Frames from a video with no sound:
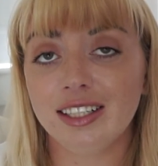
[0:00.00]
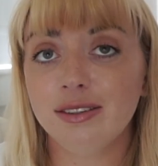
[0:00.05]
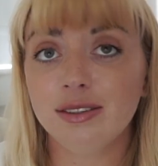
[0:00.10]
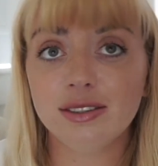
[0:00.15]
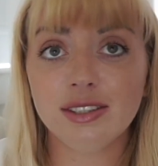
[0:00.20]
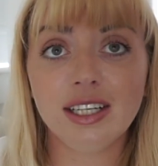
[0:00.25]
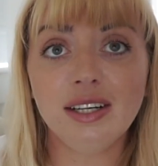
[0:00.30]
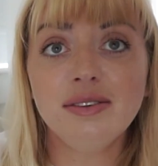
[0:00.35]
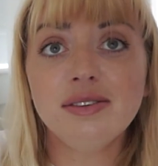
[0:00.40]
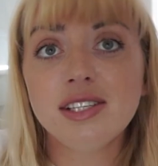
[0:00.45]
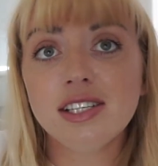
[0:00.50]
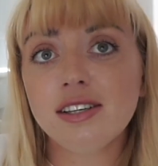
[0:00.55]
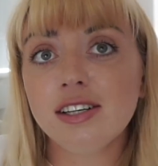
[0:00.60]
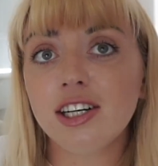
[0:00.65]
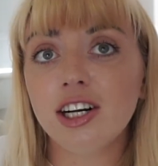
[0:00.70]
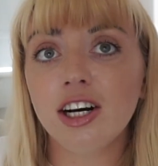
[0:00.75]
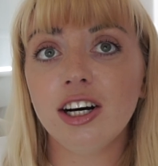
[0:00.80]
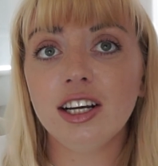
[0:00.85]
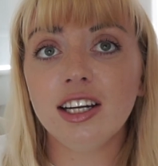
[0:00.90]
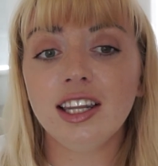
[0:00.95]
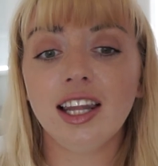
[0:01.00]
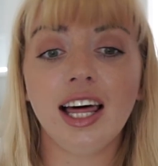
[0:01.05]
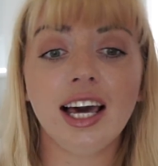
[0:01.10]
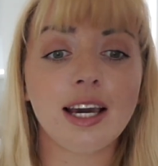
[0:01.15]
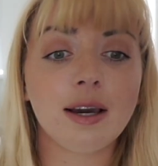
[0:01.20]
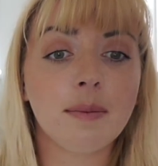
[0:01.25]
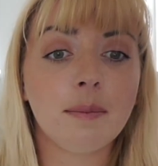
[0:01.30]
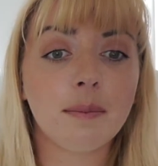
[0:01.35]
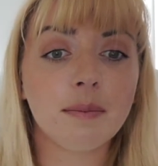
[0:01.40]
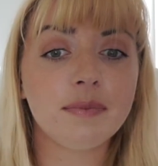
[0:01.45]
It was, it was a good,
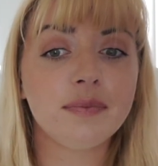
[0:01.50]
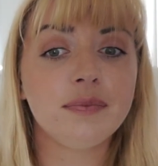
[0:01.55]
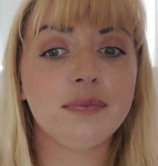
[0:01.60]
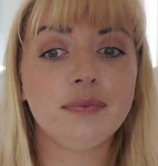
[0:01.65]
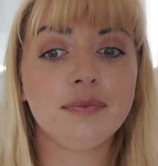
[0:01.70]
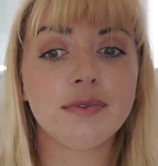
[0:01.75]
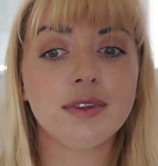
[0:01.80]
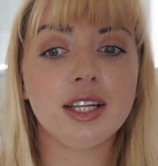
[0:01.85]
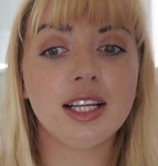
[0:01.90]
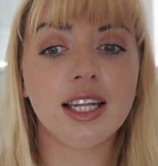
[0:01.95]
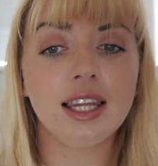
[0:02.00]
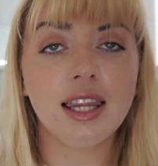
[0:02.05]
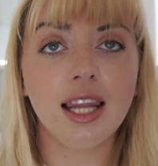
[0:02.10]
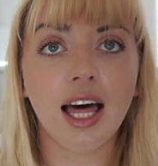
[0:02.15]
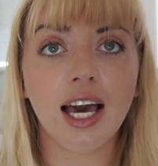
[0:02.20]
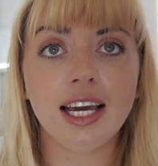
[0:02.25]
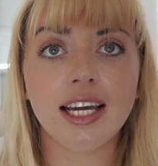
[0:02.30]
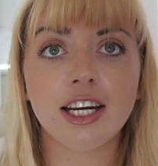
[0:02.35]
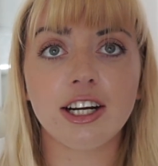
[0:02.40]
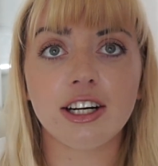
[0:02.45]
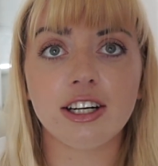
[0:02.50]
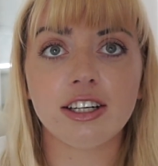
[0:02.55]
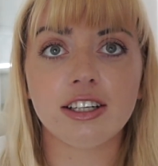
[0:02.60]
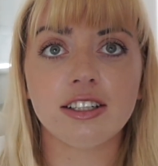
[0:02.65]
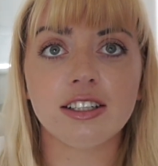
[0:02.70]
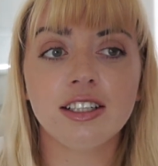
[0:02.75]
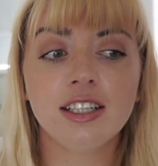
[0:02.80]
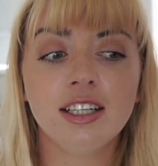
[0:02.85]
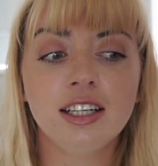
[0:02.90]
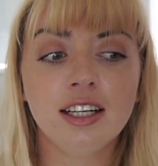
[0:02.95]
like,
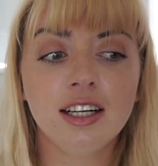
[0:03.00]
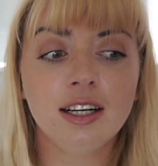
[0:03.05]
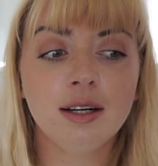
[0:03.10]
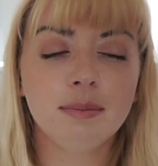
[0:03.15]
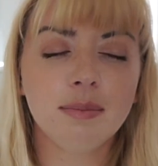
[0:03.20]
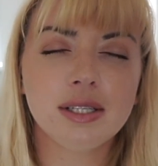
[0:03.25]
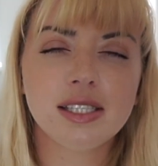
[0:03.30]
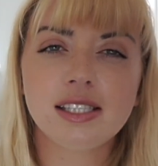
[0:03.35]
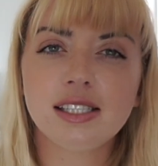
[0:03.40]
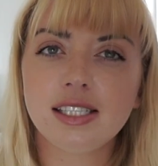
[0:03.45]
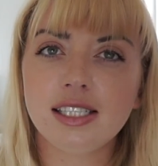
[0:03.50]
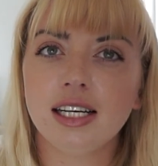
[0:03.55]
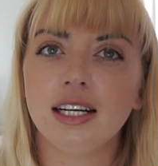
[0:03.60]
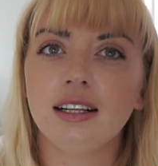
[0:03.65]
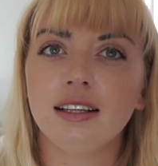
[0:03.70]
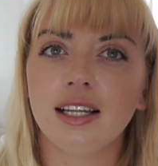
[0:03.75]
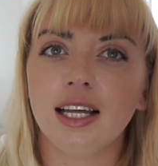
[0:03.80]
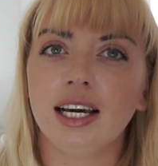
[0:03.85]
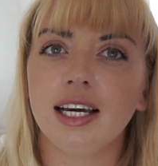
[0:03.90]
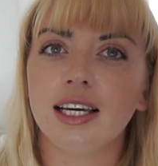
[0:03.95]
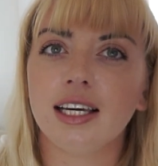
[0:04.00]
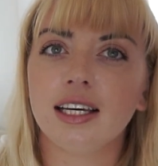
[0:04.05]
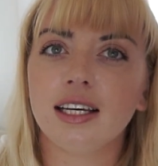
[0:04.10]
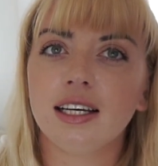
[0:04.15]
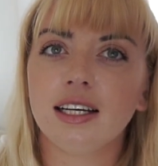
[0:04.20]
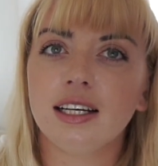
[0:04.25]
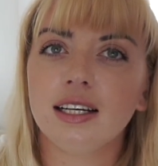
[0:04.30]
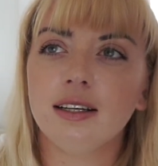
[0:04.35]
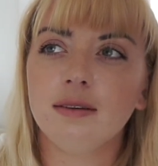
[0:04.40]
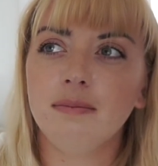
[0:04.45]
lighter, but still, like,
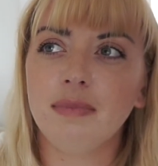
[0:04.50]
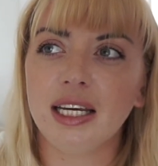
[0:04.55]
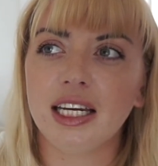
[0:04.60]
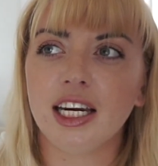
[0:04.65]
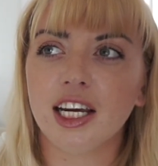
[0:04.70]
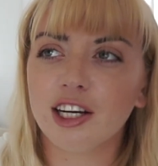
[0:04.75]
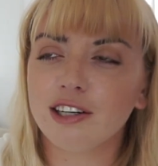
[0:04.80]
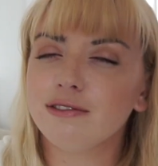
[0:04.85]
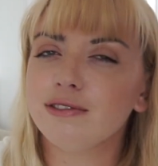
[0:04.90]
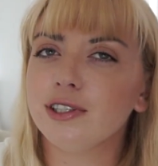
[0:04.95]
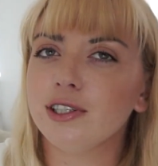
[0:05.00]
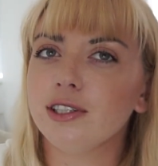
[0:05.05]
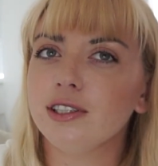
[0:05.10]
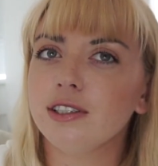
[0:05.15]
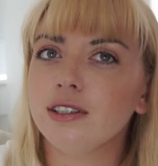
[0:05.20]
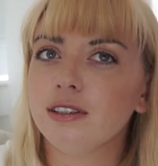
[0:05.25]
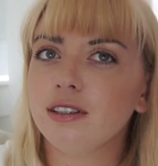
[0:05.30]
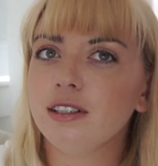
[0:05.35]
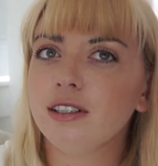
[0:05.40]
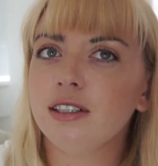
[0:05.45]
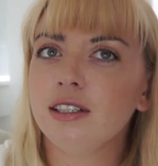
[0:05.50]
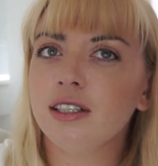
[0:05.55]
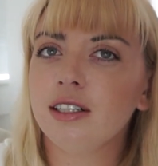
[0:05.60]
meaningful